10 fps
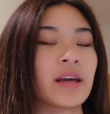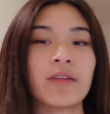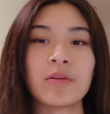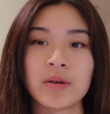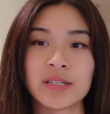
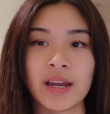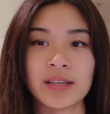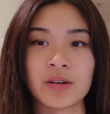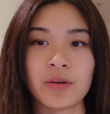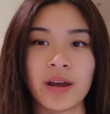every person has
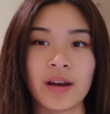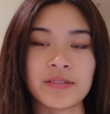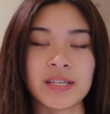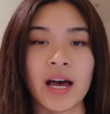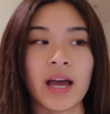a creative
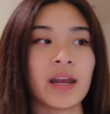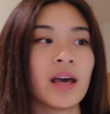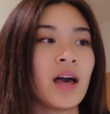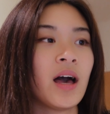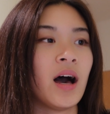side.
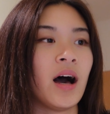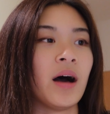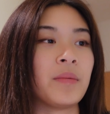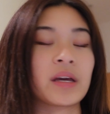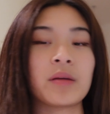
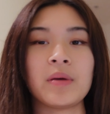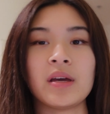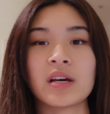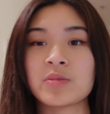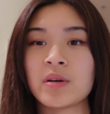It could be
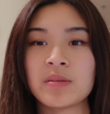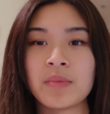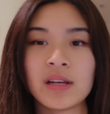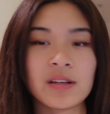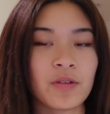expressed in
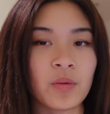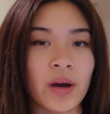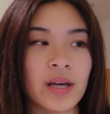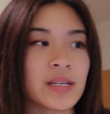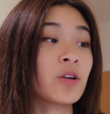many different
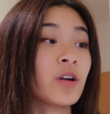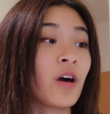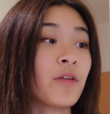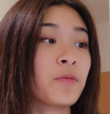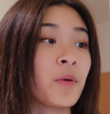ways. Started
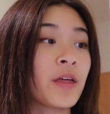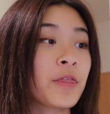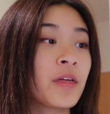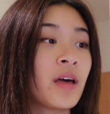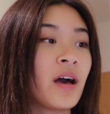off with,
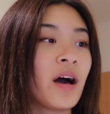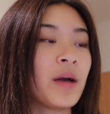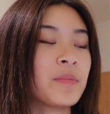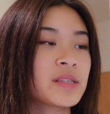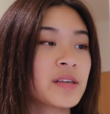I
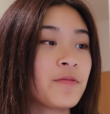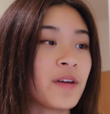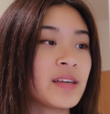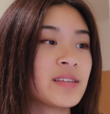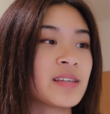must
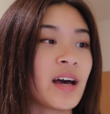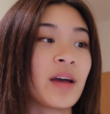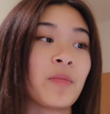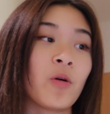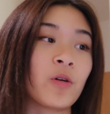confess, I
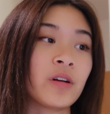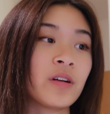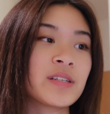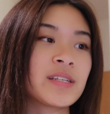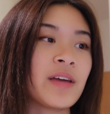am a hoarder,
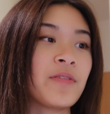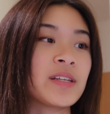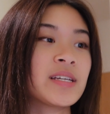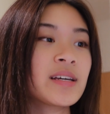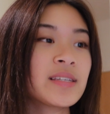saving
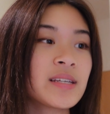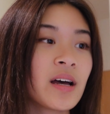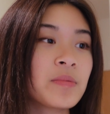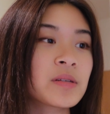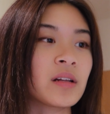ticket
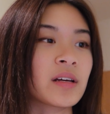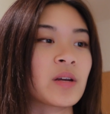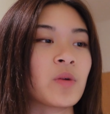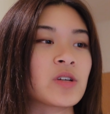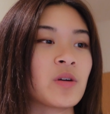stubs,
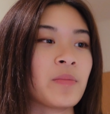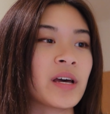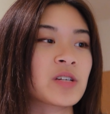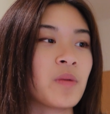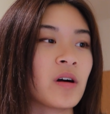collecting restaurant
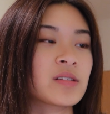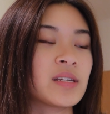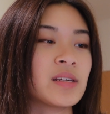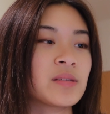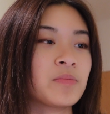
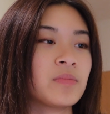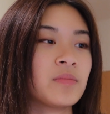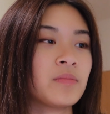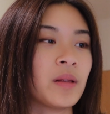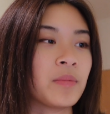matchboxes,
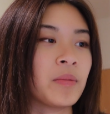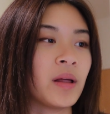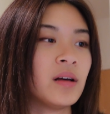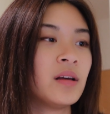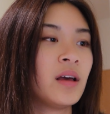blah blah
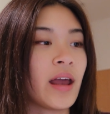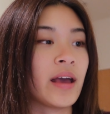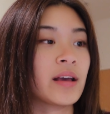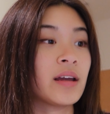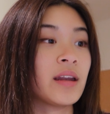blah.
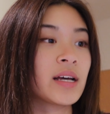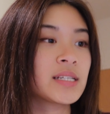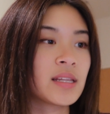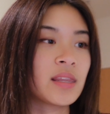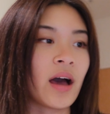I
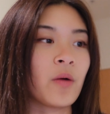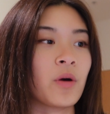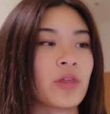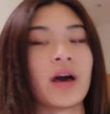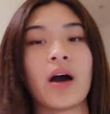connected that
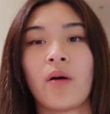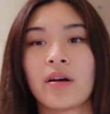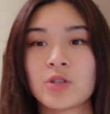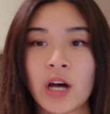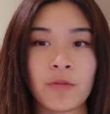with how I
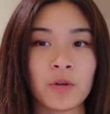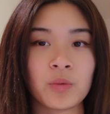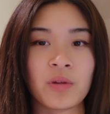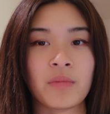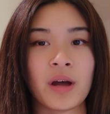traveled
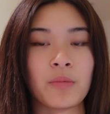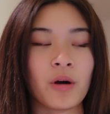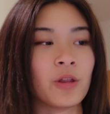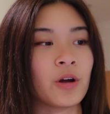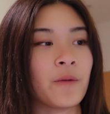with my
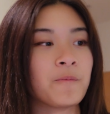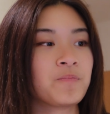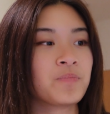brother